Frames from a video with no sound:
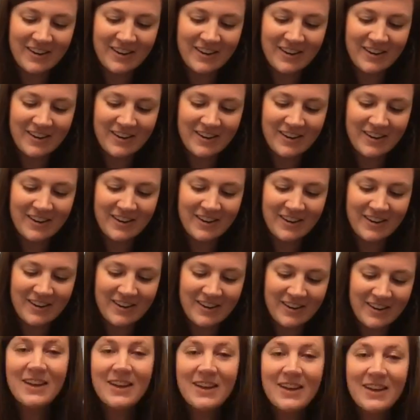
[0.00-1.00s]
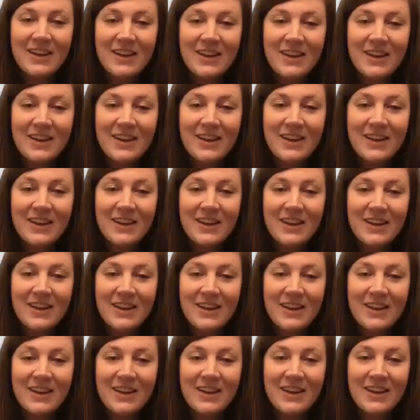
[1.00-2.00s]
you know, ability to be his
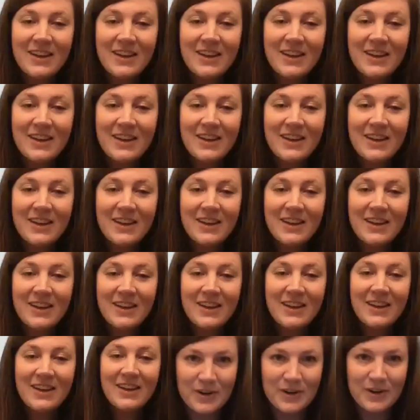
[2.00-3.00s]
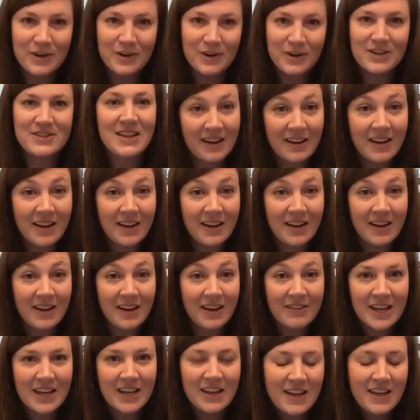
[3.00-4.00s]
witnesses and to be his followers and that
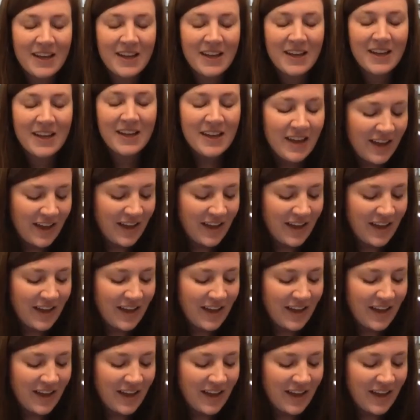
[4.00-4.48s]
kind of thing.